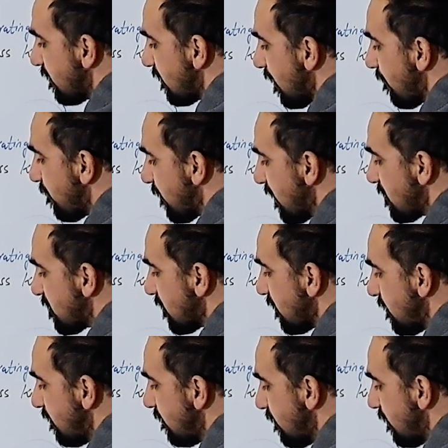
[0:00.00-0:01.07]

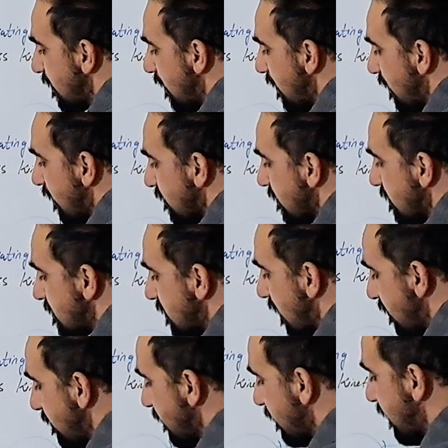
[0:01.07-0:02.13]
temperature, this
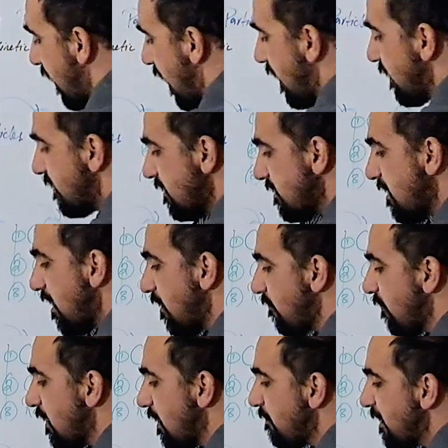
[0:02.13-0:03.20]
end, and this end
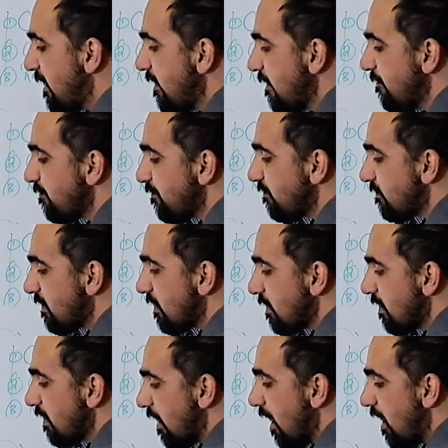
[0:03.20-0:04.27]
will be
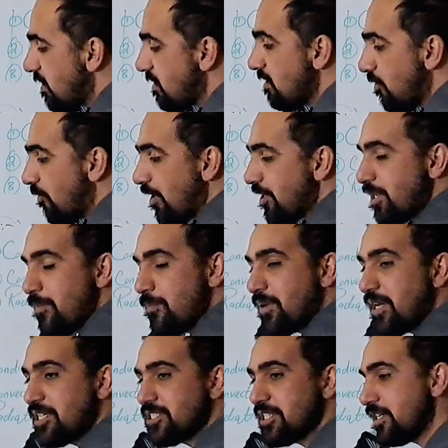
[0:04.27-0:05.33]
at lower
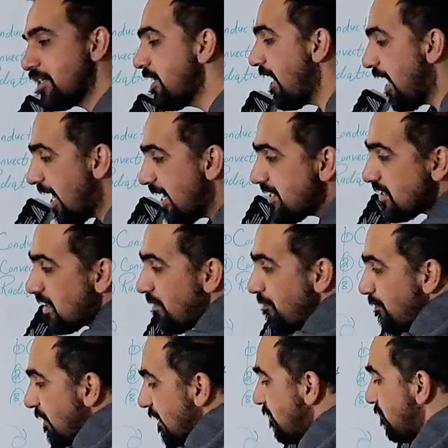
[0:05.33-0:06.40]
temperature as
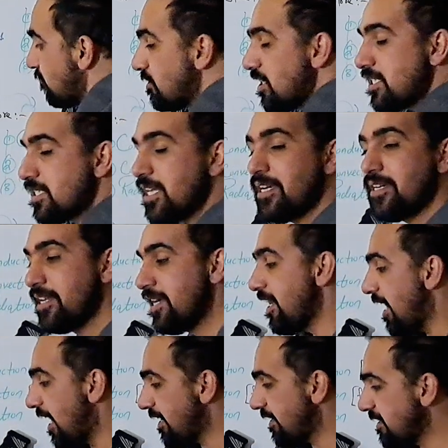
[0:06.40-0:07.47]
compared to this end,
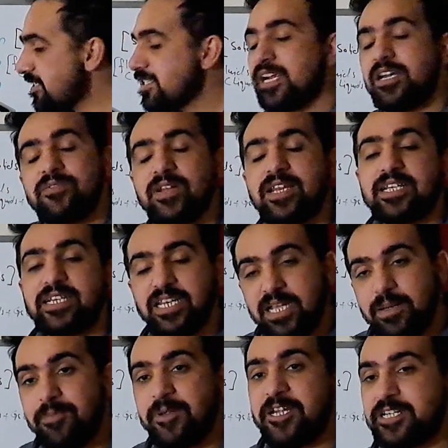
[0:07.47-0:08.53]
and this end will
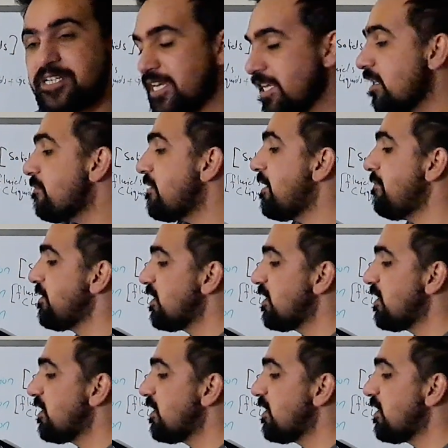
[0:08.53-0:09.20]
keep heating, but